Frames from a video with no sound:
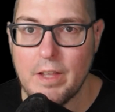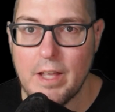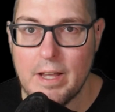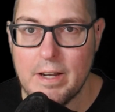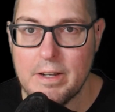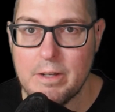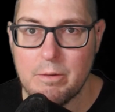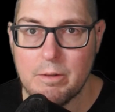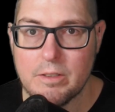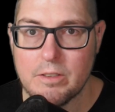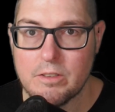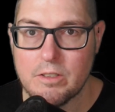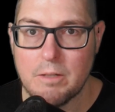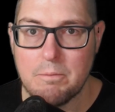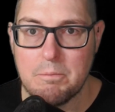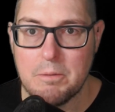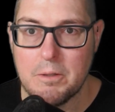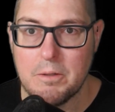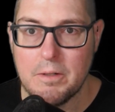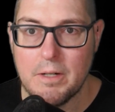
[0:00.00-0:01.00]
anyone's
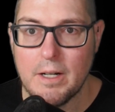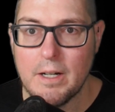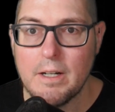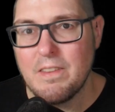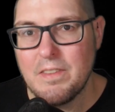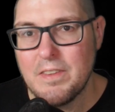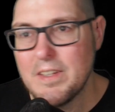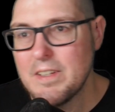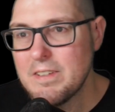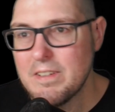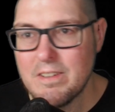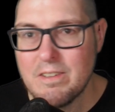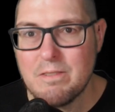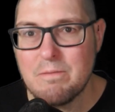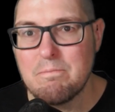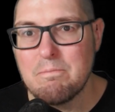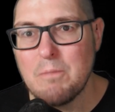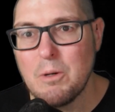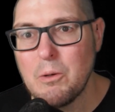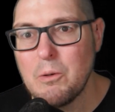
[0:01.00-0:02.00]
computer. This
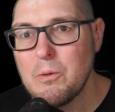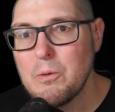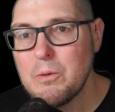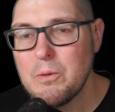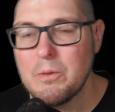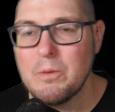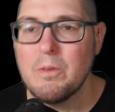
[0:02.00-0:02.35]
is more